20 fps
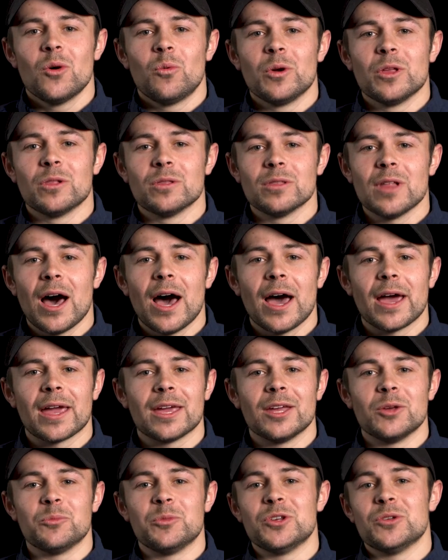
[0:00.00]
we
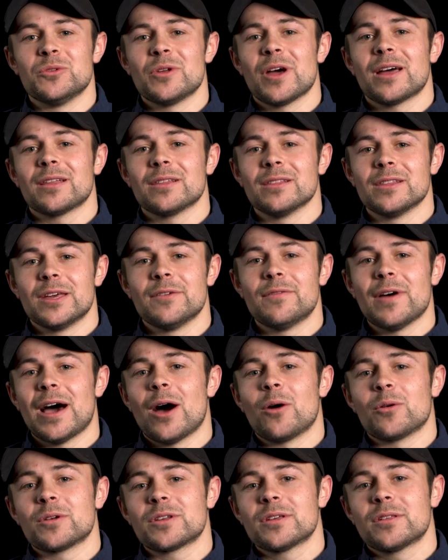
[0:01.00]
lie and we do not live
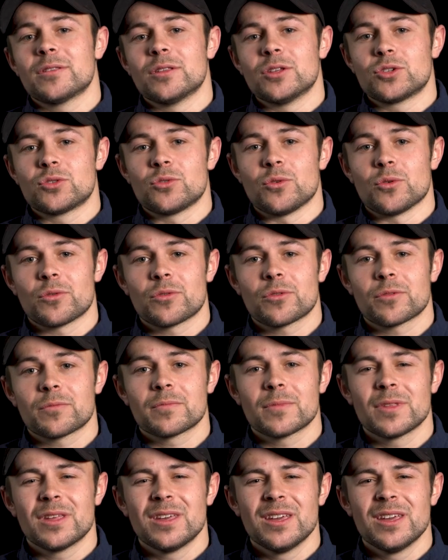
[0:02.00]
out the truth.